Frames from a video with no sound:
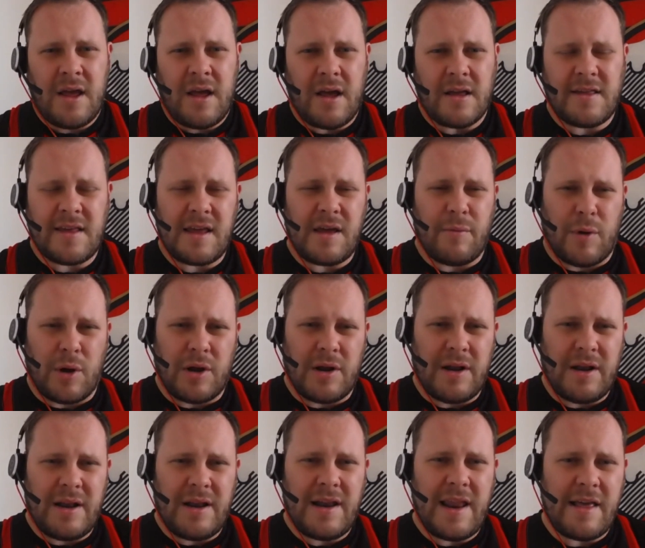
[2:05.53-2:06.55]
I tell you what,
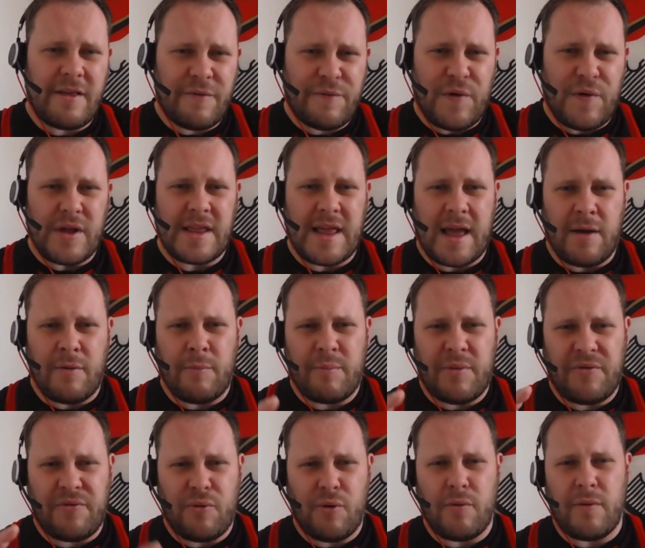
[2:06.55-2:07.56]
let's find out
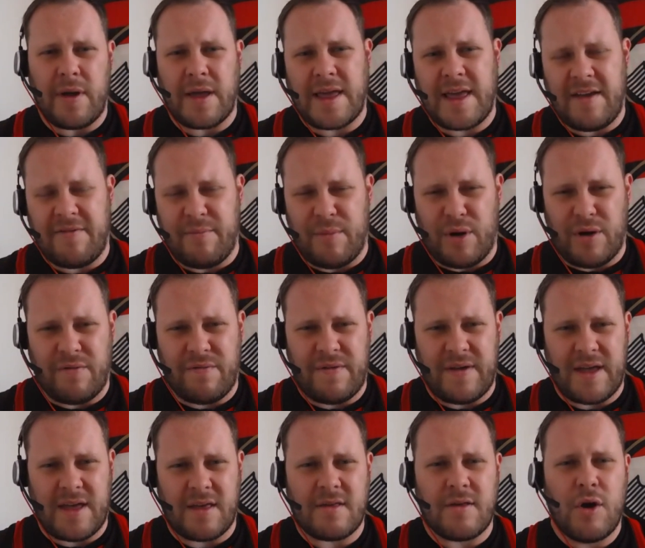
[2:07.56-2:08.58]
before I give my
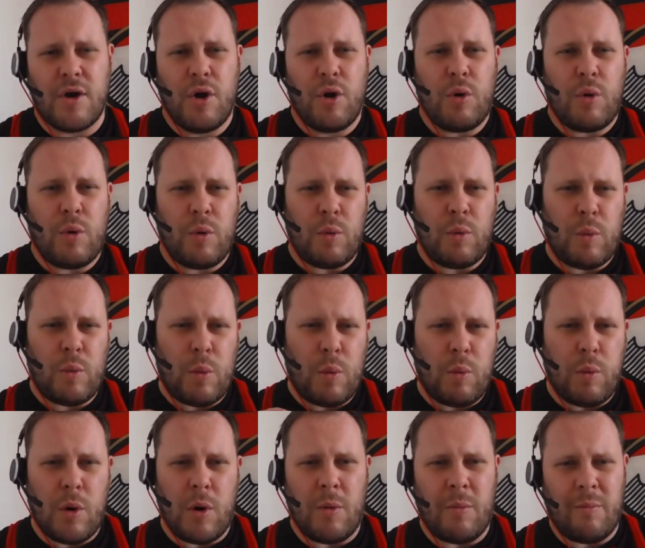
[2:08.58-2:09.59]
figures
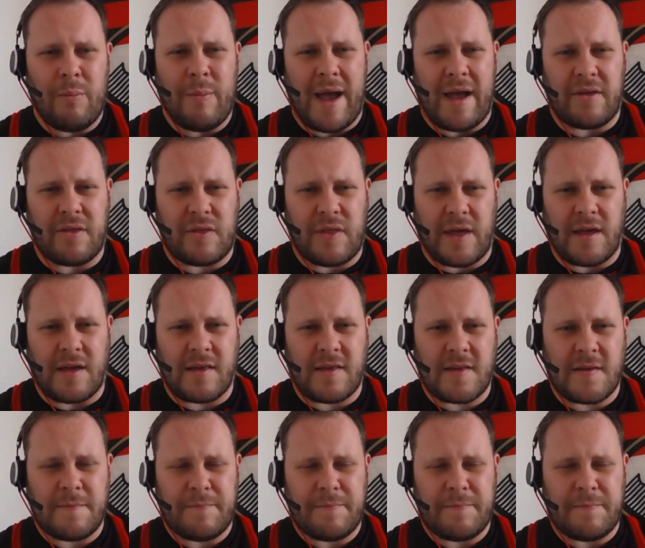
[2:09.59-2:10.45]
what Matt thinks.